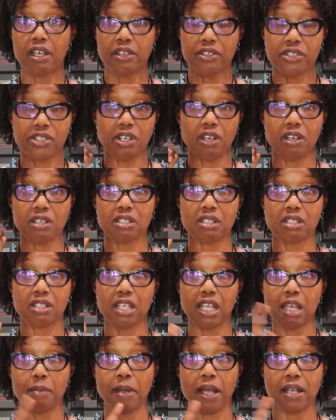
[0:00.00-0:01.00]
just
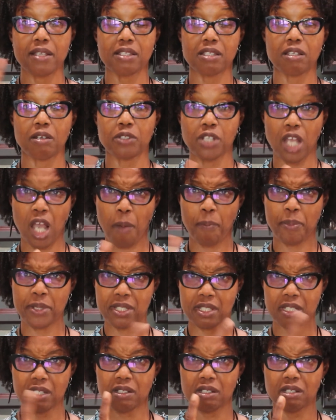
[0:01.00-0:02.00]
think about the
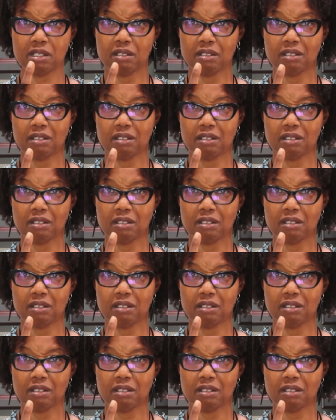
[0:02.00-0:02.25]
opposite